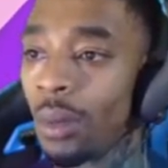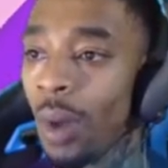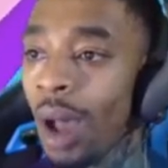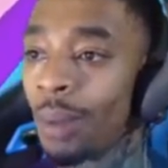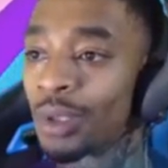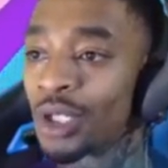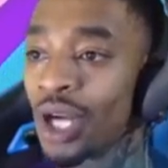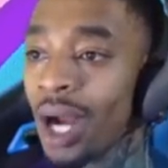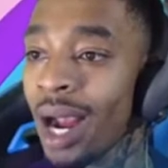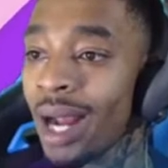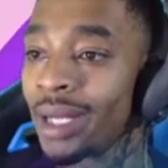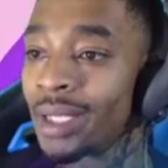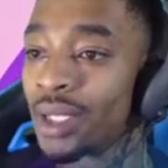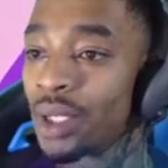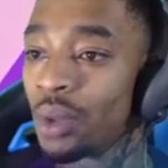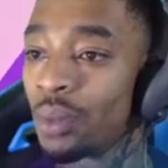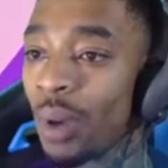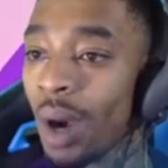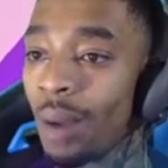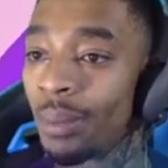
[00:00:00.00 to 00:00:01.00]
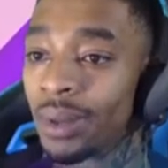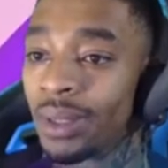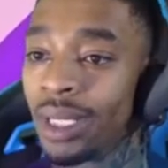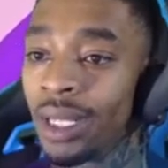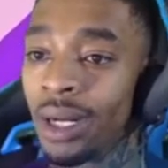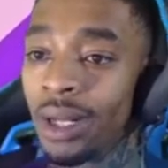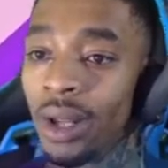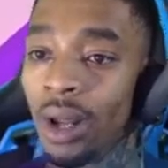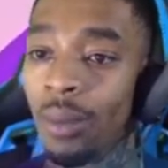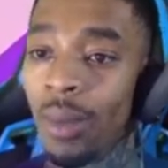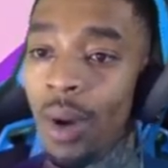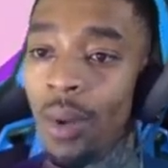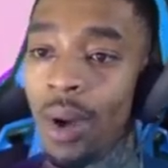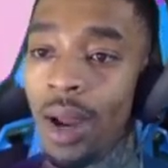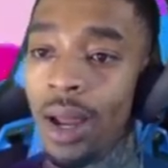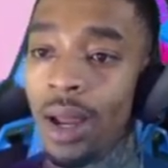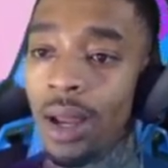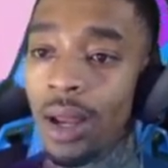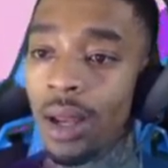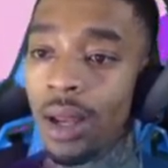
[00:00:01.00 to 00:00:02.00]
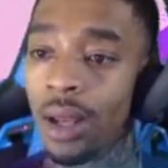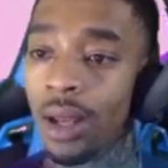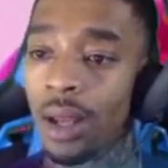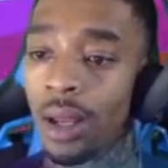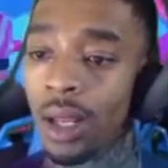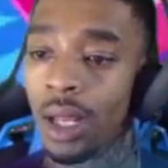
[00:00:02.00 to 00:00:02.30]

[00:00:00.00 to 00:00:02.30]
I'm trying to, bro. I'm literally on my way. Mario.